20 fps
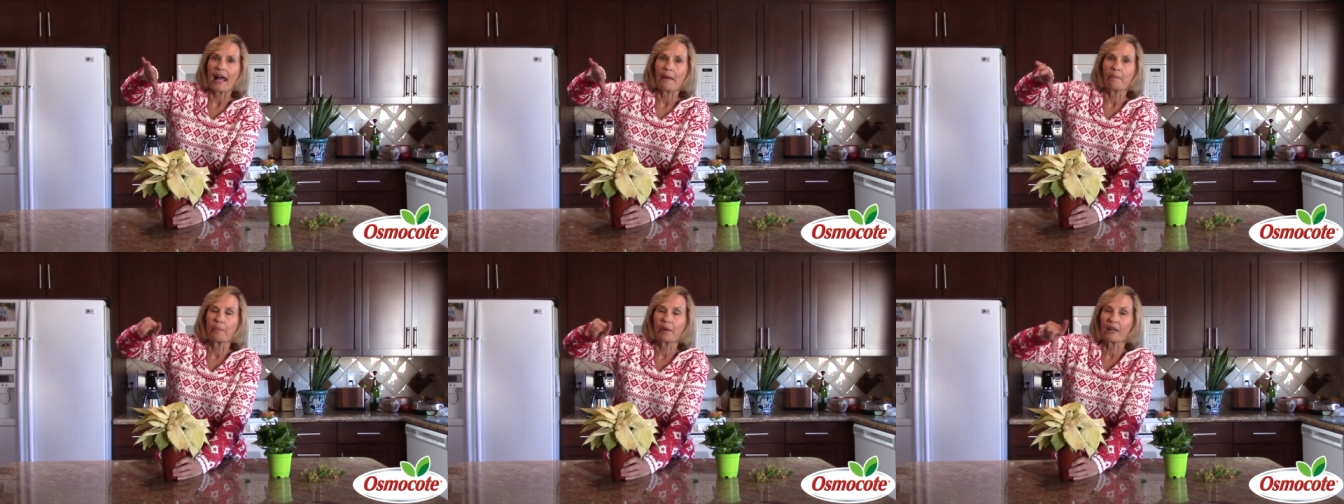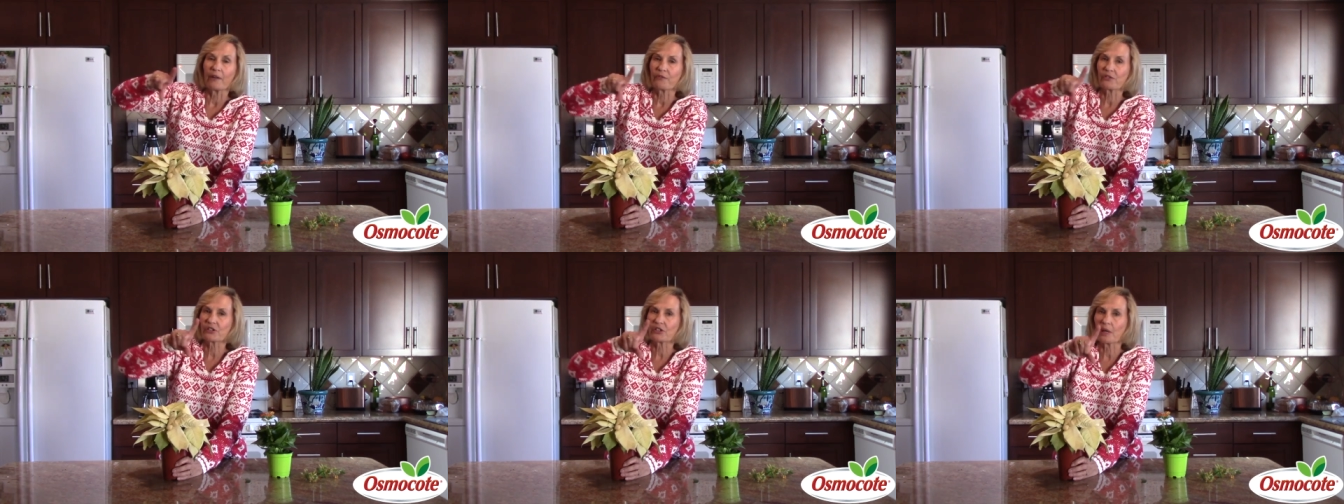But
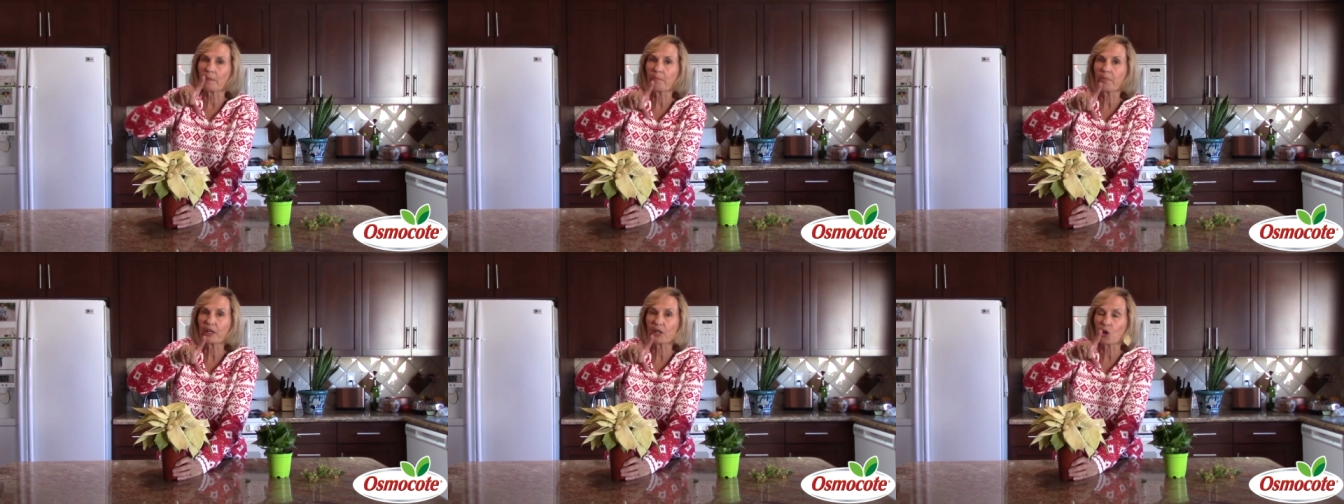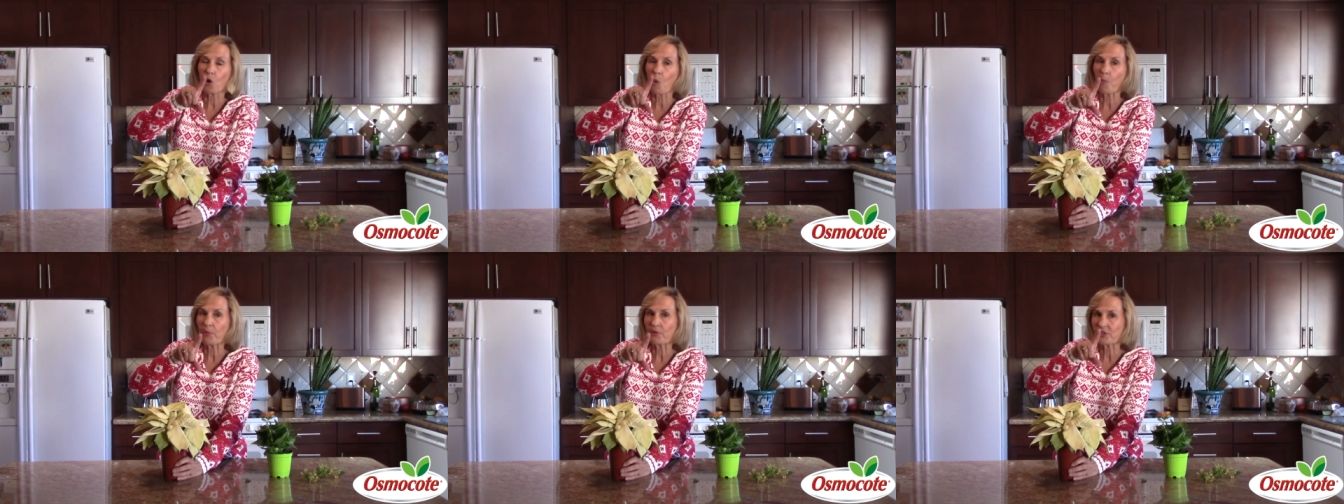if somebody
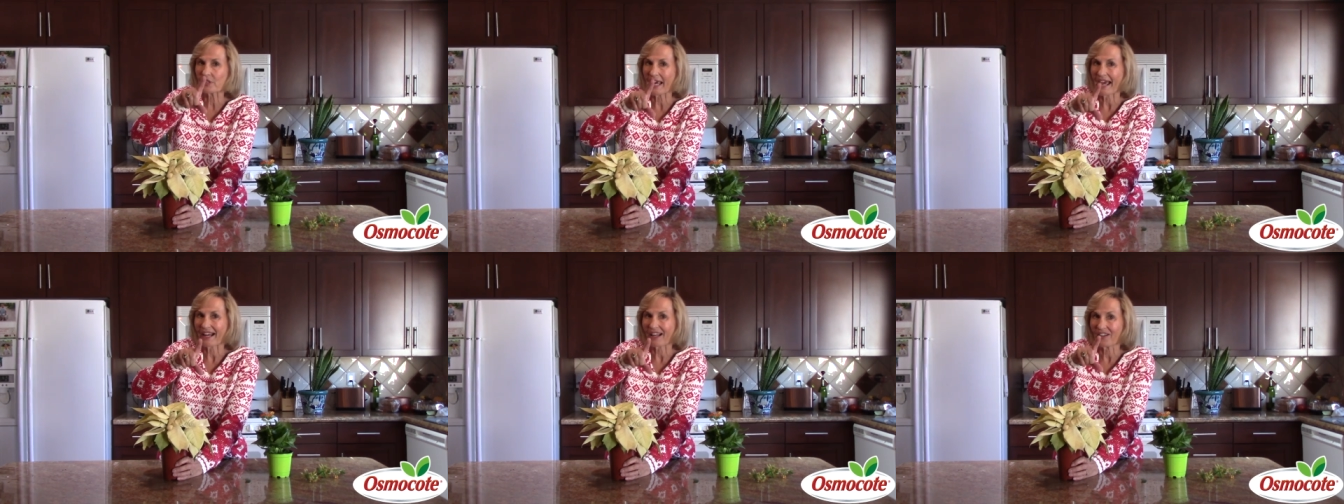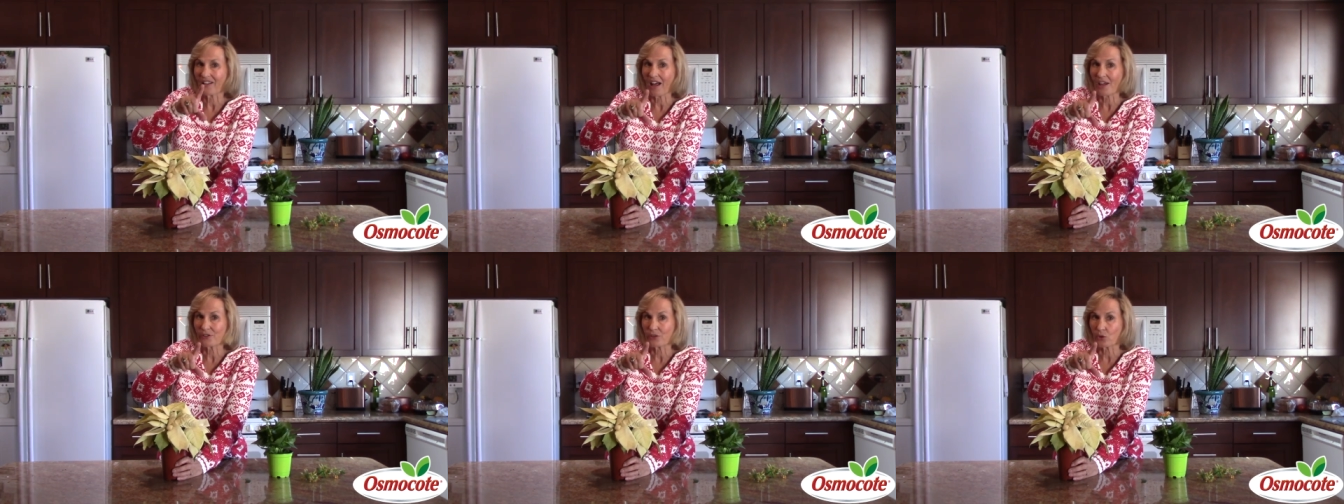opens that
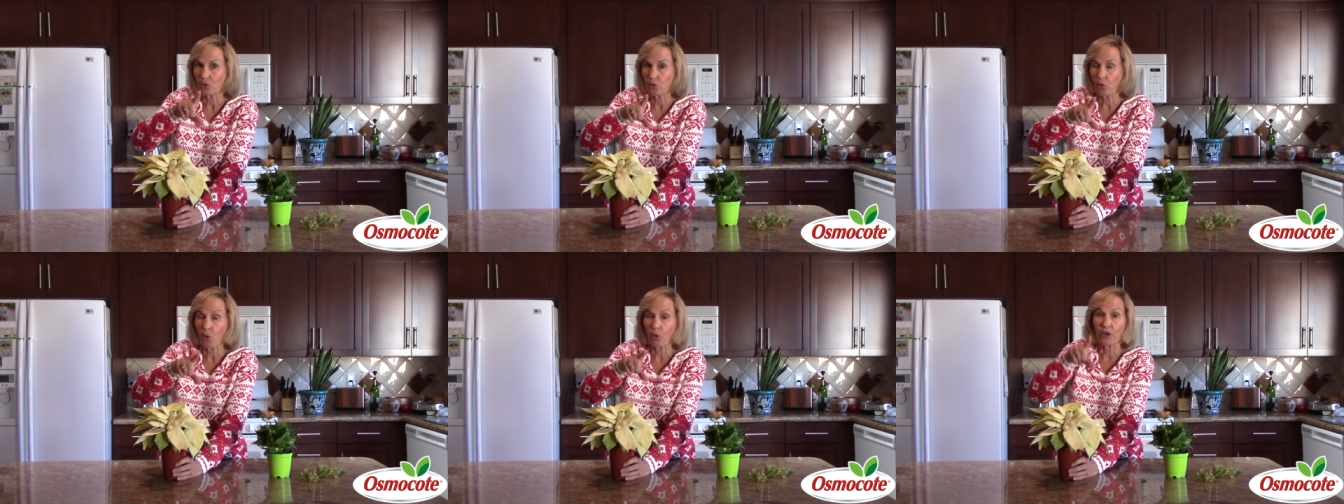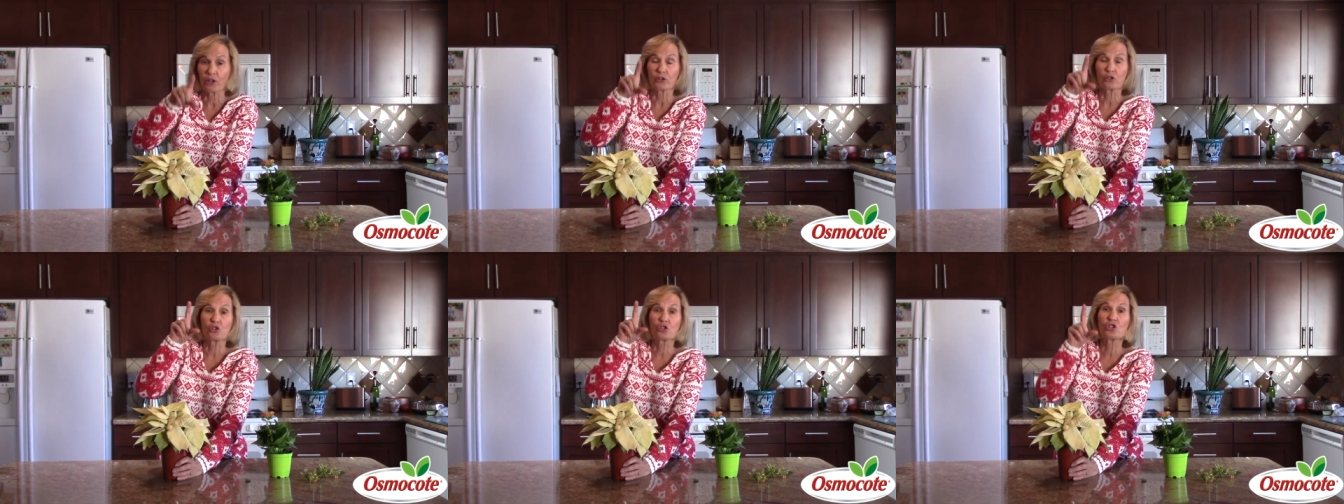closet
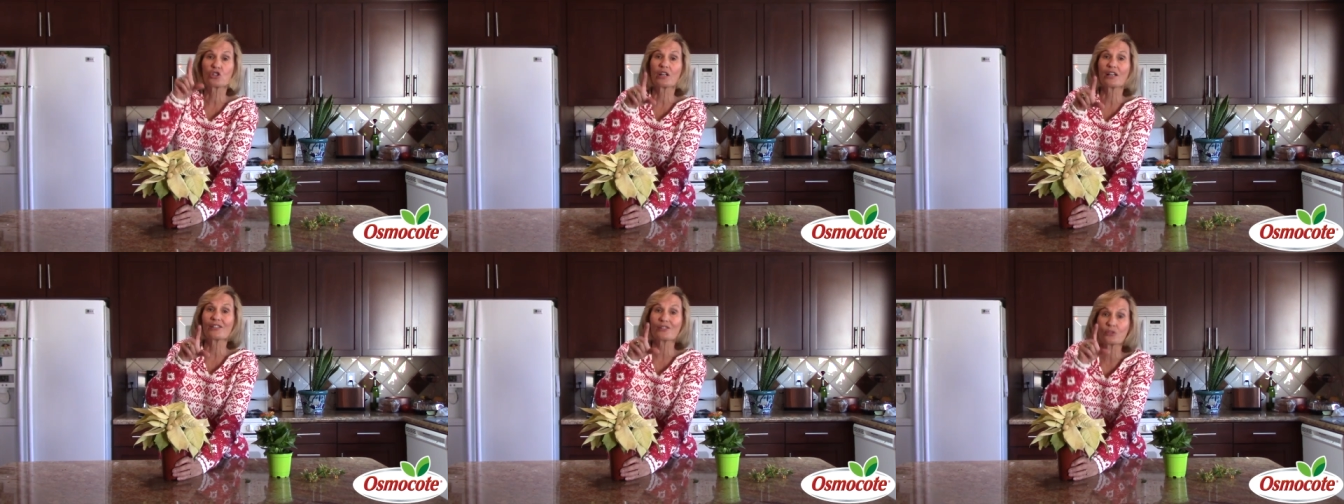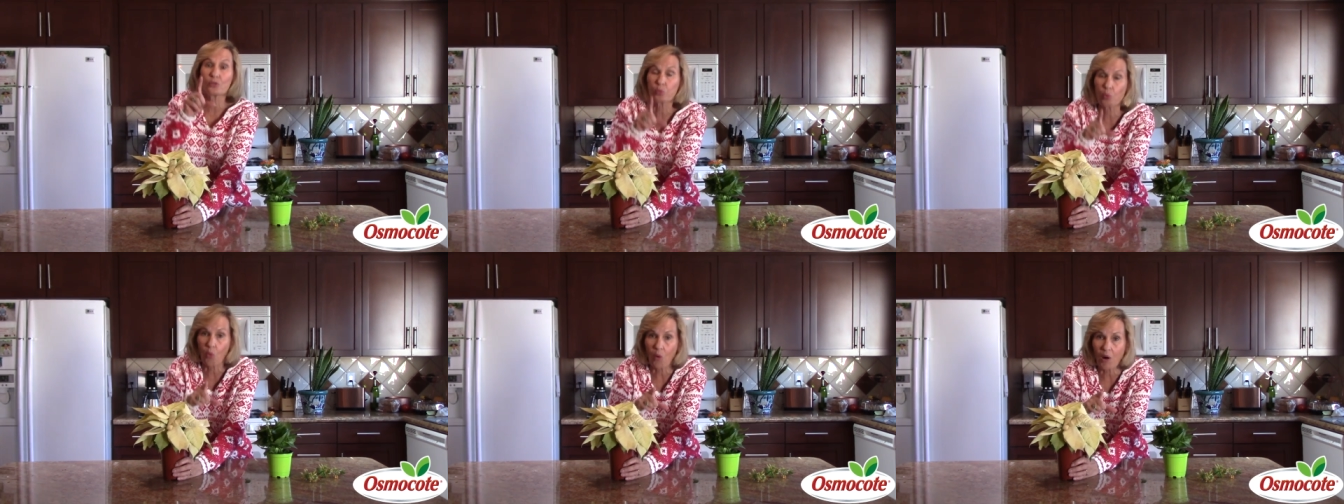door
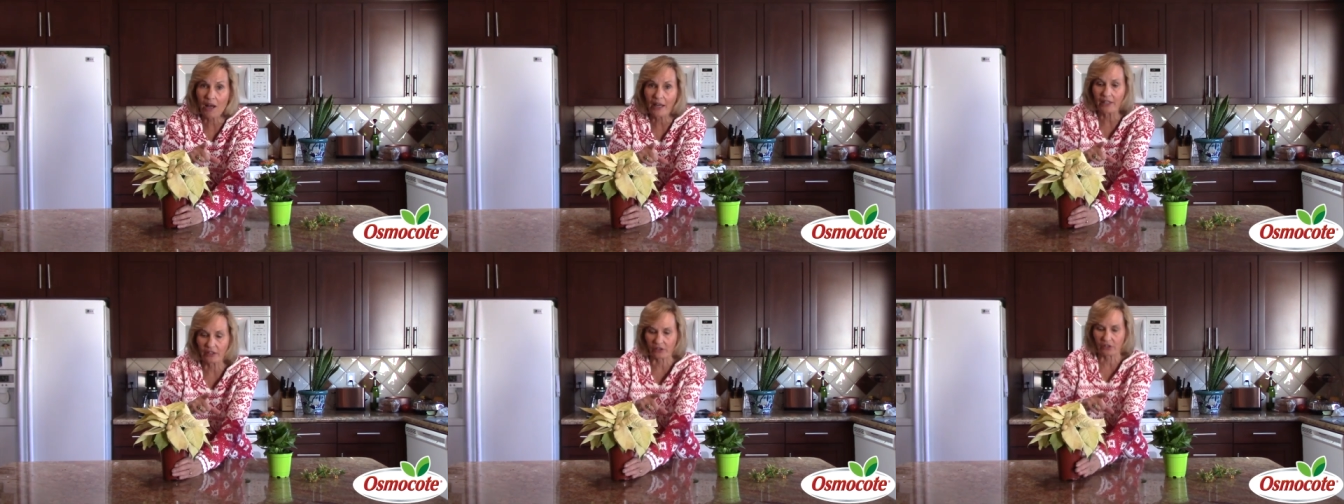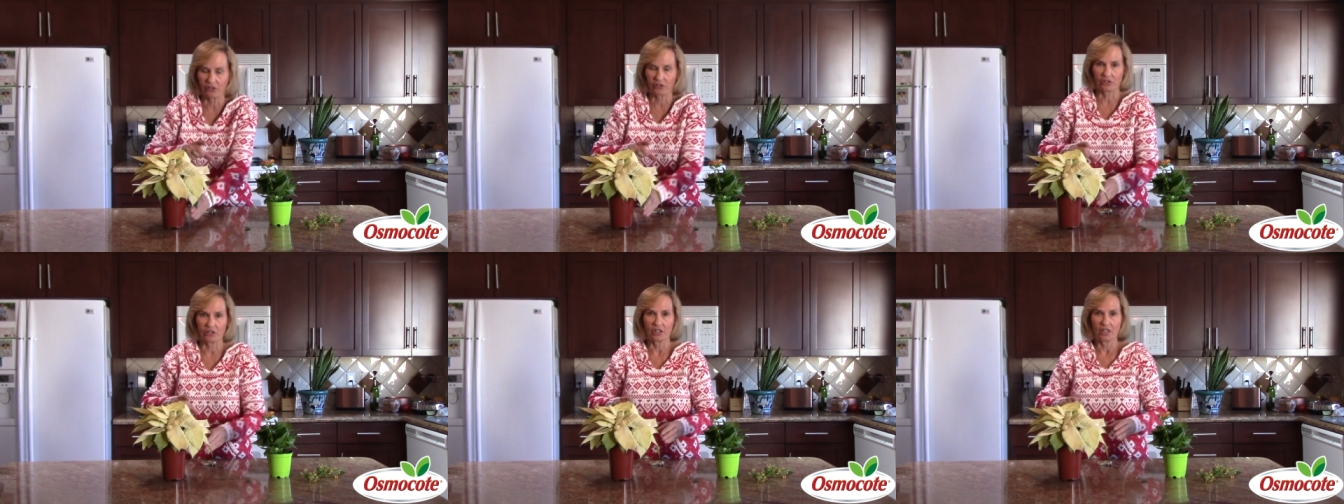just
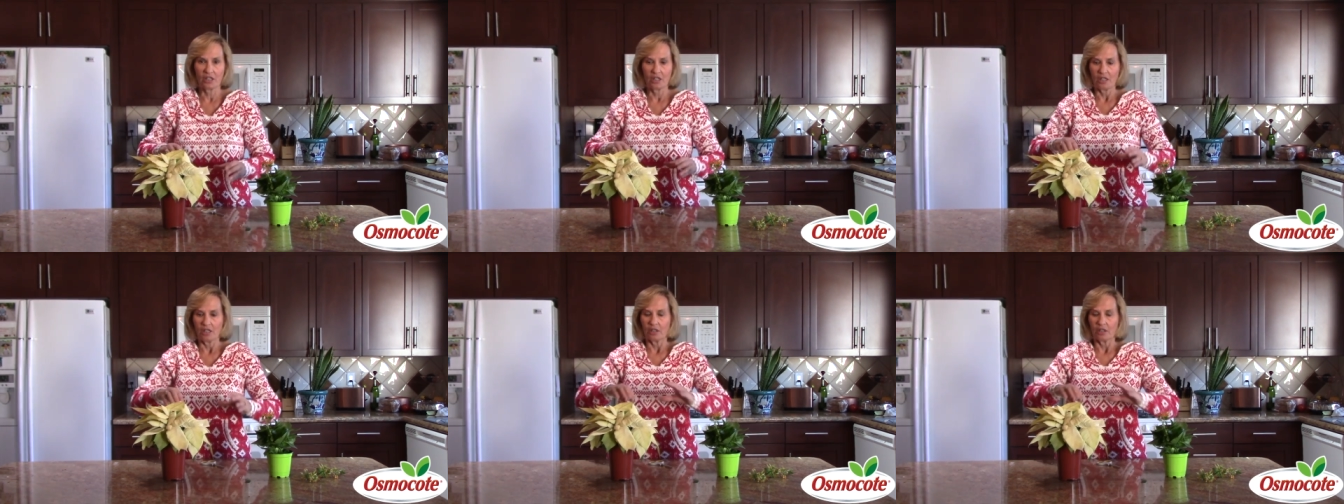once